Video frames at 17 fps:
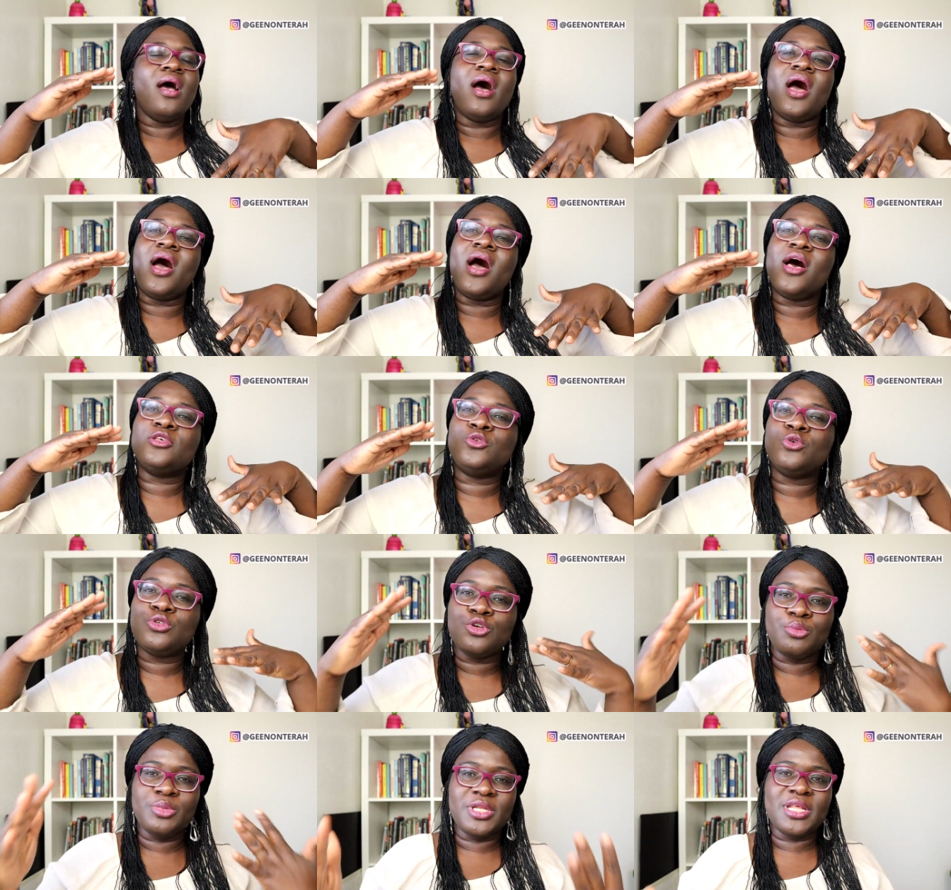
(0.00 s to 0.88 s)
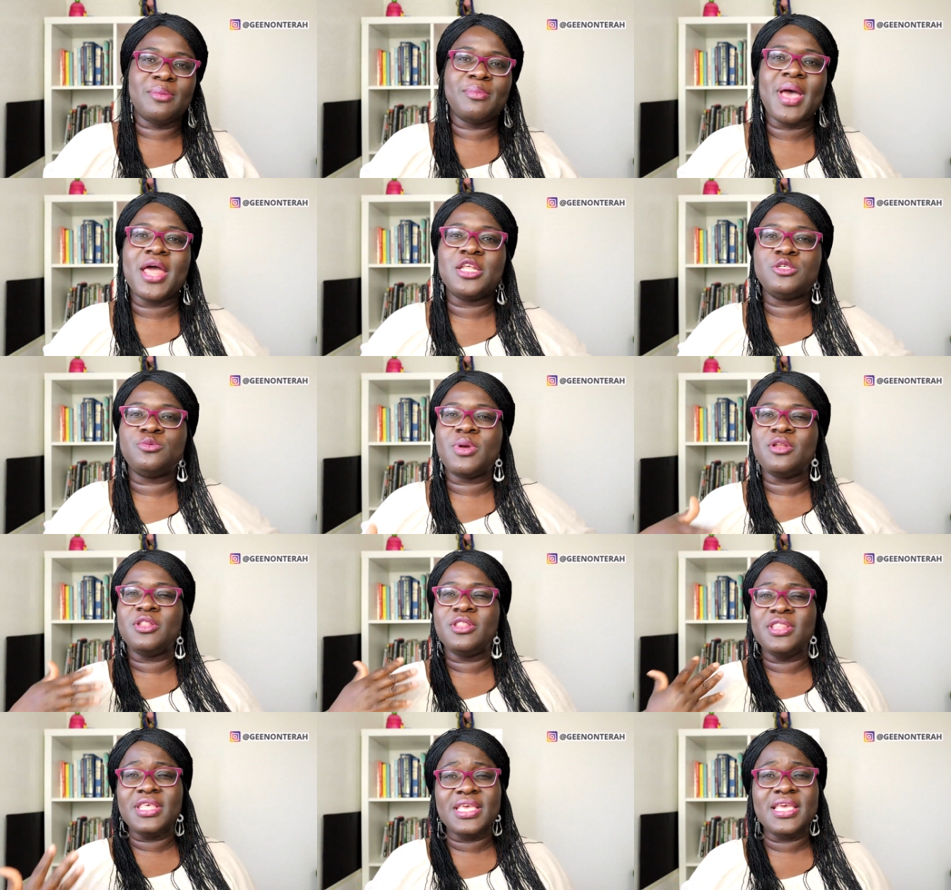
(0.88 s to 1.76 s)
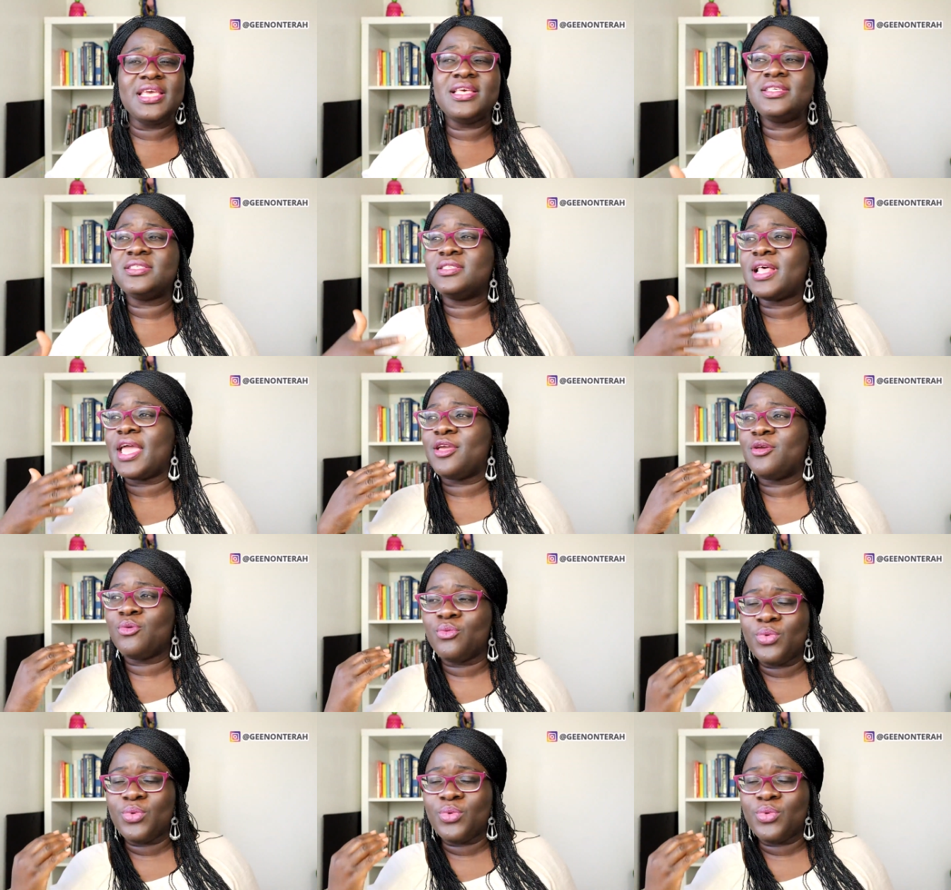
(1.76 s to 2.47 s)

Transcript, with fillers: uh, social media management, these like